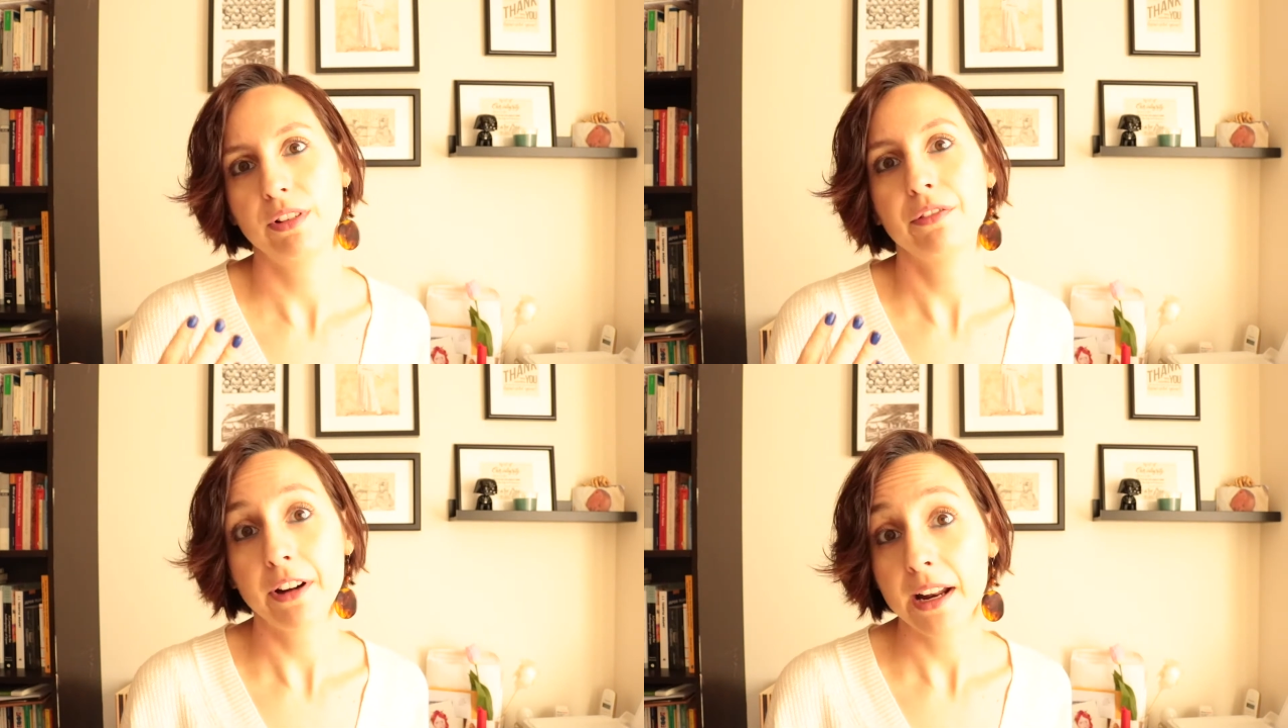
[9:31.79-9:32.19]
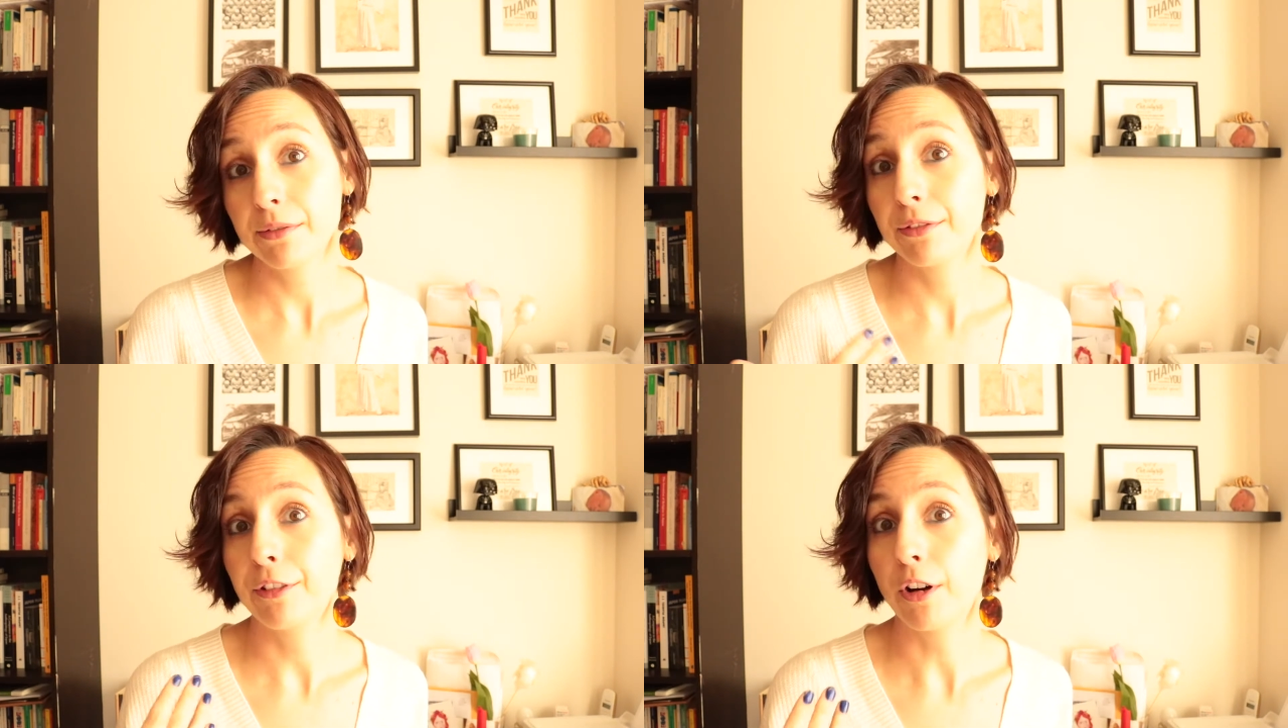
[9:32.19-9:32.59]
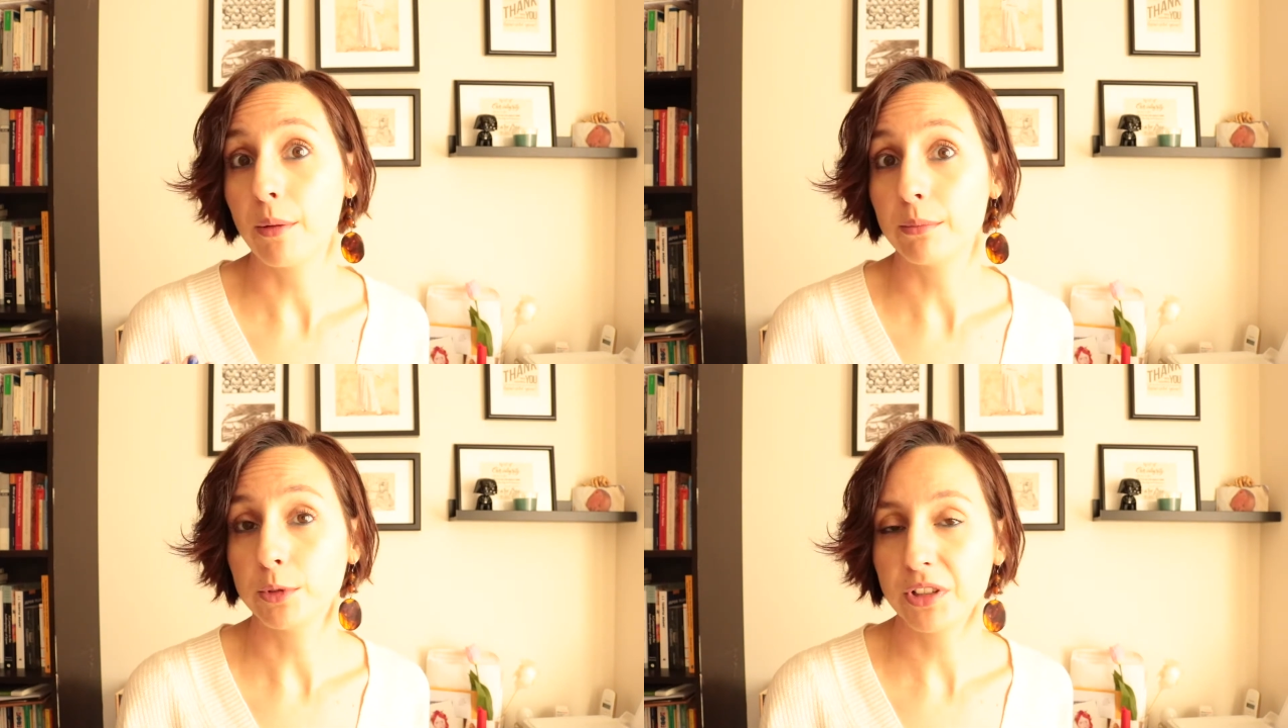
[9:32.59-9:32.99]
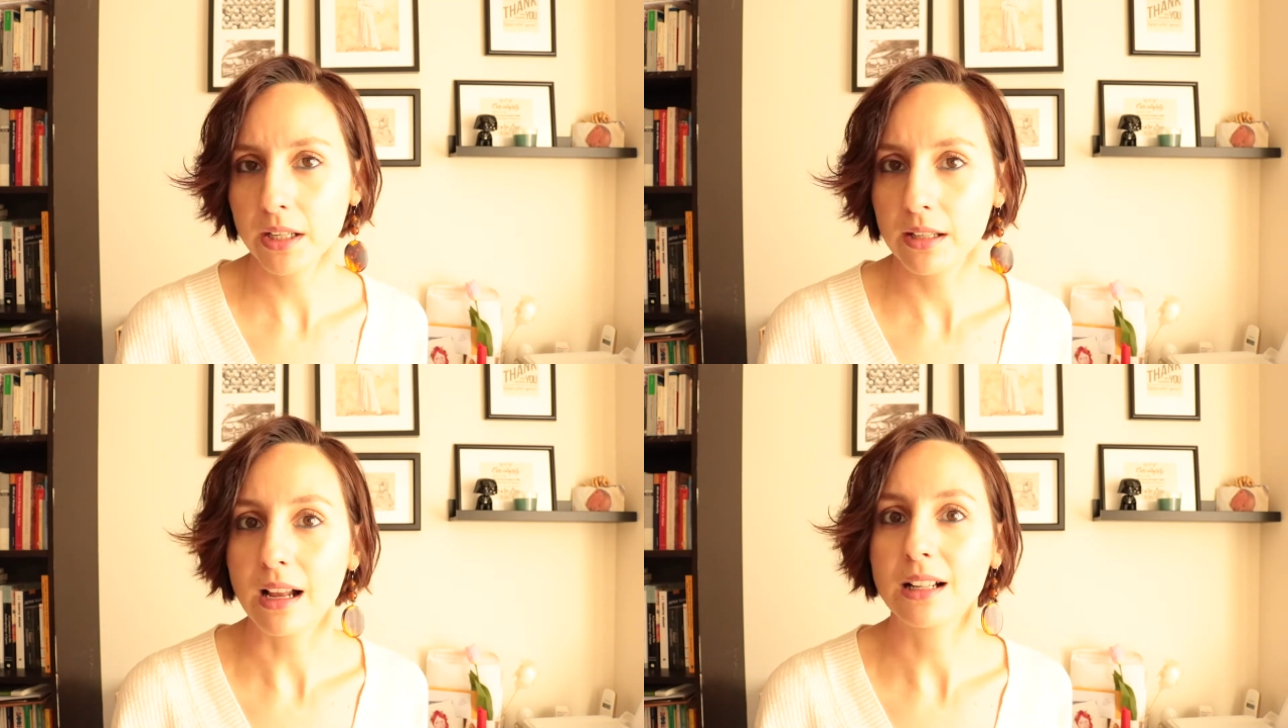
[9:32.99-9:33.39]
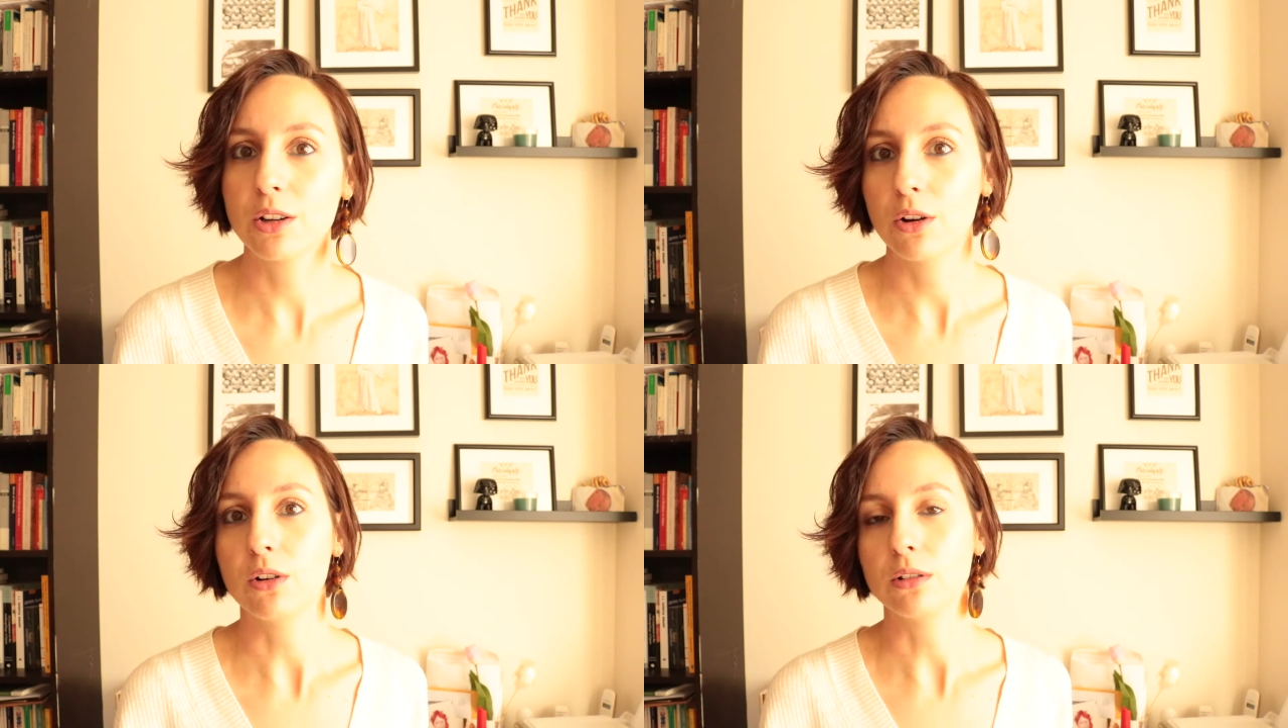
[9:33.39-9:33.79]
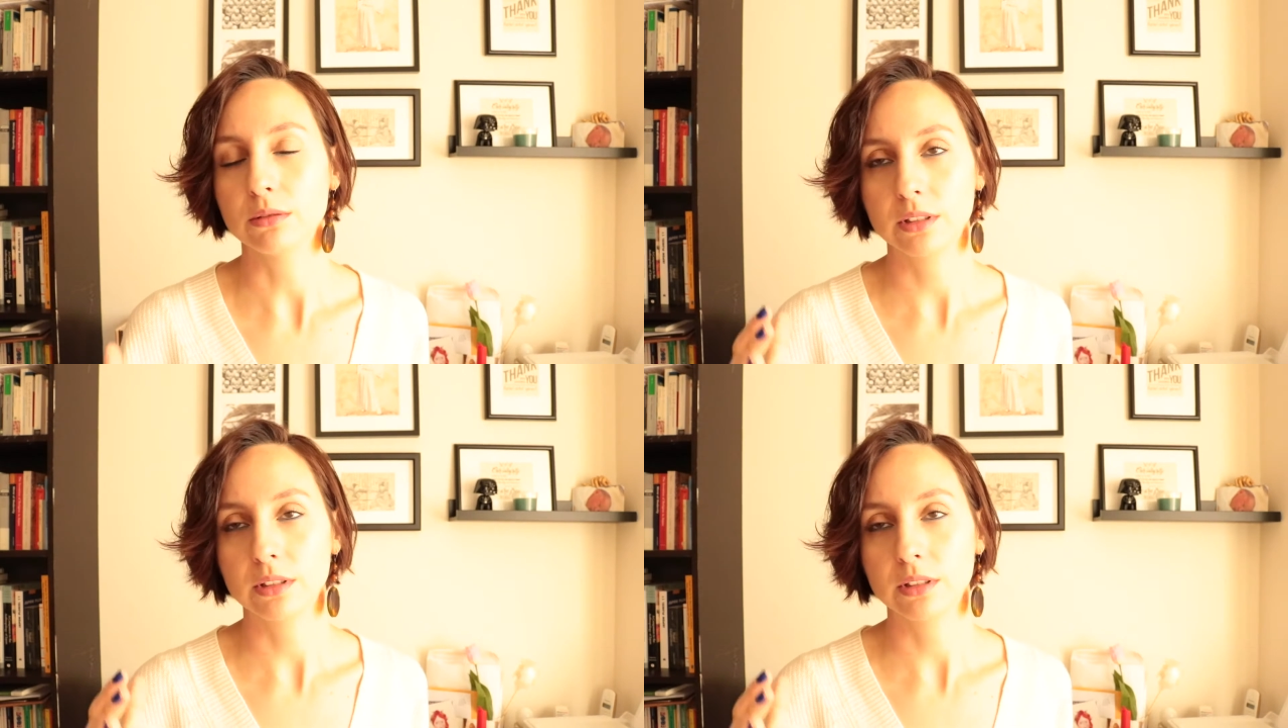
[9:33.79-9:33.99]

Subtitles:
refrain from drinking alcohol.